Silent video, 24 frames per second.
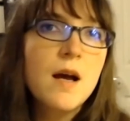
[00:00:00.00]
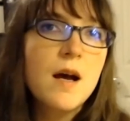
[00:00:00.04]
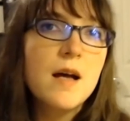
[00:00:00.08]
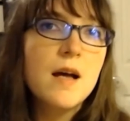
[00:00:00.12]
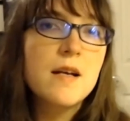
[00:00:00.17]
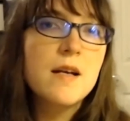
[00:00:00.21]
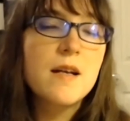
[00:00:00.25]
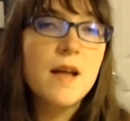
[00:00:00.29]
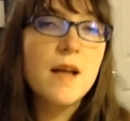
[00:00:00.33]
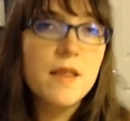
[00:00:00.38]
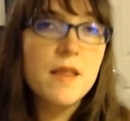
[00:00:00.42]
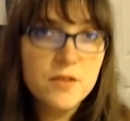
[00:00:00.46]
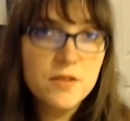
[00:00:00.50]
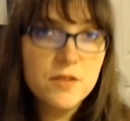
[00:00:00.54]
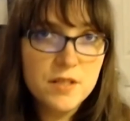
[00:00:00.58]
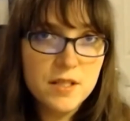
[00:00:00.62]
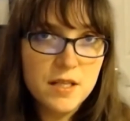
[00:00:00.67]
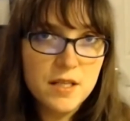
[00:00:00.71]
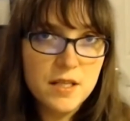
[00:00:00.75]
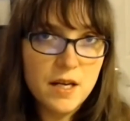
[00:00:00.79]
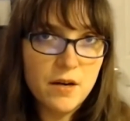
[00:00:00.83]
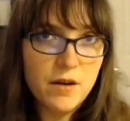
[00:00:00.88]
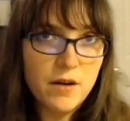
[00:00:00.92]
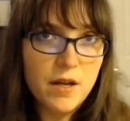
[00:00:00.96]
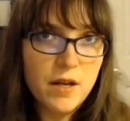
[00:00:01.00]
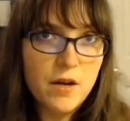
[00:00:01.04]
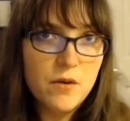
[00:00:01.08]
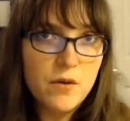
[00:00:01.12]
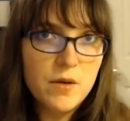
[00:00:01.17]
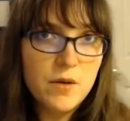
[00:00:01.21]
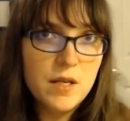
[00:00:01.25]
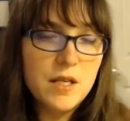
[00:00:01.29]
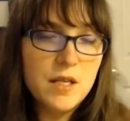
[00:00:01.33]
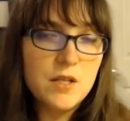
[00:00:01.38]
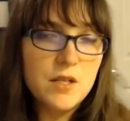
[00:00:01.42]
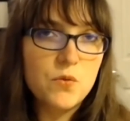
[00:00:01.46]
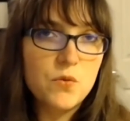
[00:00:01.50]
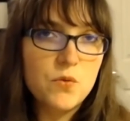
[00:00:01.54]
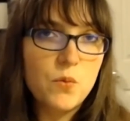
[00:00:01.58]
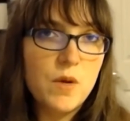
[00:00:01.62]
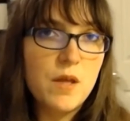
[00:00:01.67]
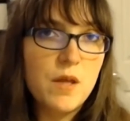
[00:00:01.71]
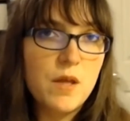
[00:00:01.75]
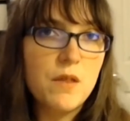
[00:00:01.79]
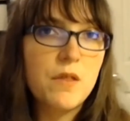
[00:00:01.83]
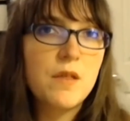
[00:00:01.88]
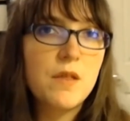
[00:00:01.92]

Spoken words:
Another scenario is with